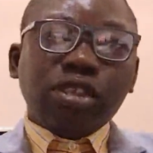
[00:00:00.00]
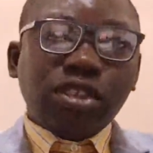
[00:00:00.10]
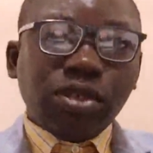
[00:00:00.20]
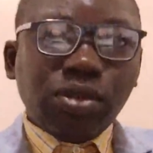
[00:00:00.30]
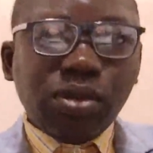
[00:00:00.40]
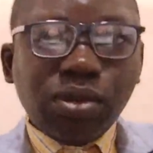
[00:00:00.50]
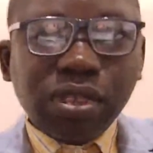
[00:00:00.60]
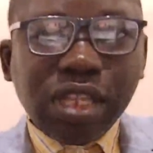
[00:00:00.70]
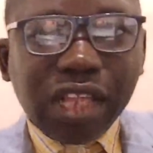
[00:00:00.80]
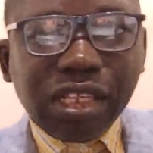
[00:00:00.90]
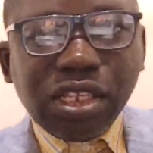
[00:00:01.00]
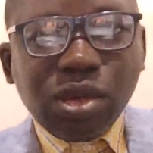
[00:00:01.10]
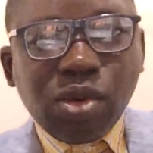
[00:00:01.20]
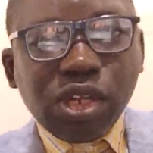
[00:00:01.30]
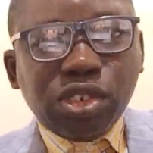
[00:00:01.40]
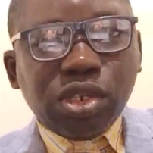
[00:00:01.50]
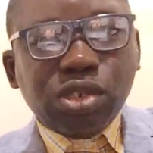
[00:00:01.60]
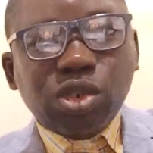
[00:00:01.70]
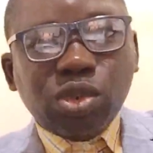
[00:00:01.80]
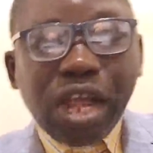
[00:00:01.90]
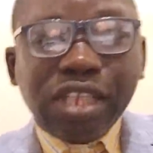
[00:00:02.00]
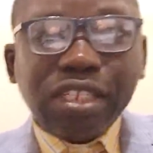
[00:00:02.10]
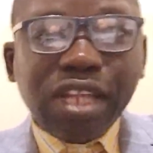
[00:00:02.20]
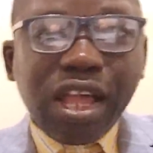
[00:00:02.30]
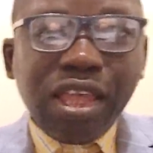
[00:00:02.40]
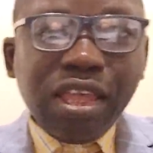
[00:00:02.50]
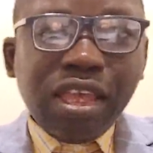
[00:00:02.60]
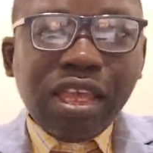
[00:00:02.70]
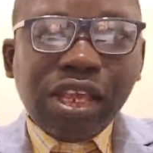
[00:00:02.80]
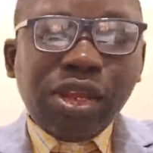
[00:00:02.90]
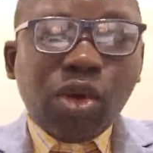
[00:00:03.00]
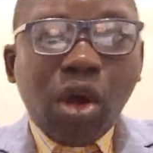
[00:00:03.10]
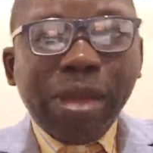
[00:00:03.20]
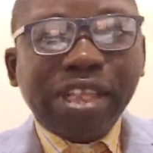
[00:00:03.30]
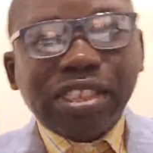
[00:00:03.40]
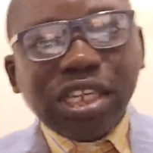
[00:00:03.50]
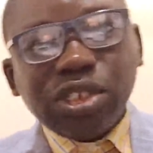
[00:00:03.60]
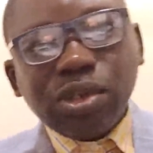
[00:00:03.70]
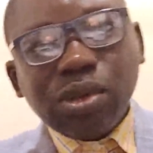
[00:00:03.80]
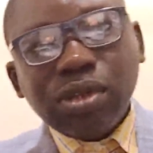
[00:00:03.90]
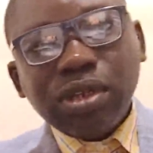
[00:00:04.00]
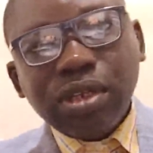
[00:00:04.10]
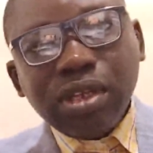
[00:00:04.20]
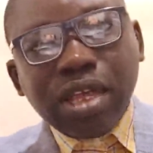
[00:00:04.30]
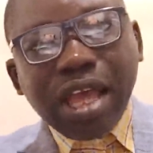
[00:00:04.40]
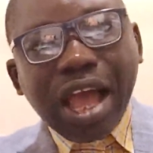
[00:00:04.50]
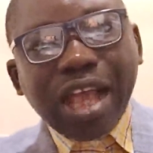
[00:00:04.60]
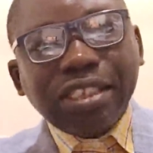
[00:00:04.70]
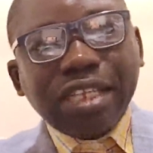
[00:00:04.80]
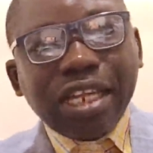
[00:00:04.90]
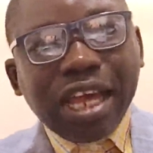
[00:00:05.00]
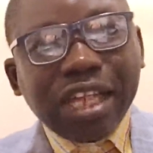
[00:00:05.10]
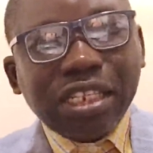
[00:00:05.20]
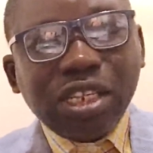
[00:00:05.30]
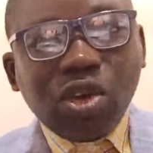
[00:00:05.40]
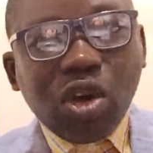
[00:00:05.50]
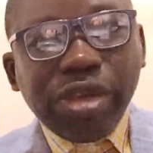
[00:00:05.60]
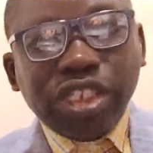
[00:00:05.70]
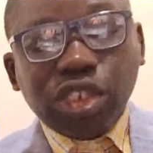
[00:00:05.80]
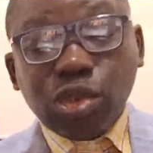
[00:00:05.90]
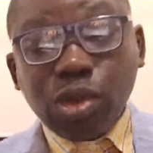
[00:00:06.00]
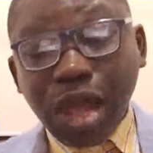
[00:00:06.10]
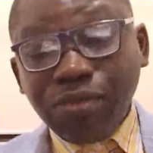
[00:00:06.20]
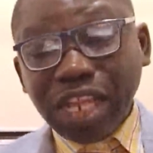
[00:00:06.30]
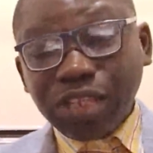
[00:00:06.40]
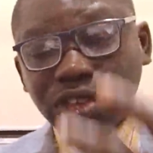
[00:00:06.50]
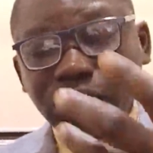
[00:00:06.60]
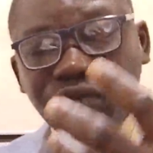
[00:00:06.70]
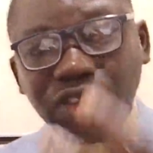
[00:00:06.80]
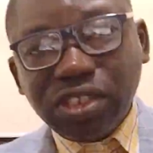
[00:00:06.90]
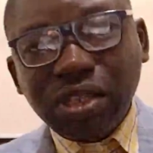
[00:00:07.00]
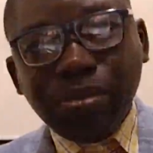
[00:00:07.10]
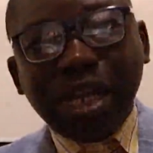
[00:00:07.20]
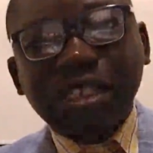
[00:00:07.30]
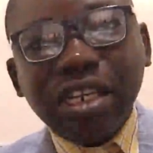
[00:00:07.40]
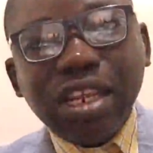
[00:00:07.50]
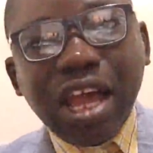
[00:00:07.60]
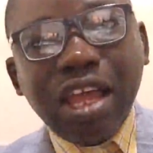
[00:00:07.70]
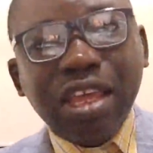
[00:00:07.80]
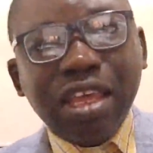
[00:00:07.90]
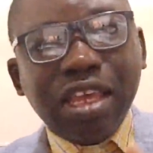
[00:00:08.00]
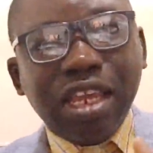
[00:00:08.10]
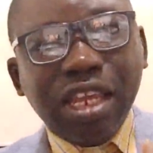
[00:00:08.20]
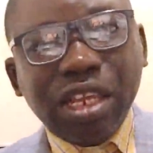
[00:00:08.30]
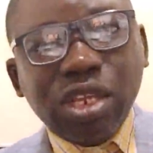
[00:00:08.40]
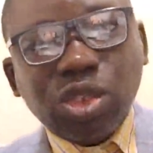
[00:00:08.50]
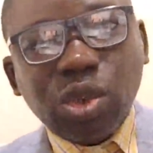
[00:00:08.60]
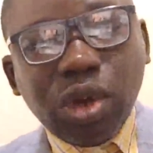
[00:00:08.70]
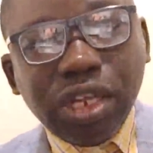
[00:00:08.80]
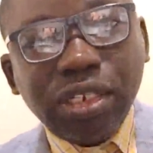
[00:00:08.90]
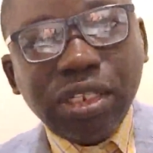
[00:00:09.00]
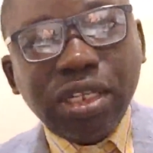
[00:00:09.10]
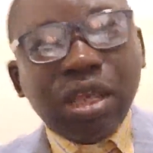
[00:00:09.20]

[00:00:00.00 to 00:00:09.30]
highest resistance observed against ampicillin, that's 54%. Multi-drug resistance was present in 32% of isolates.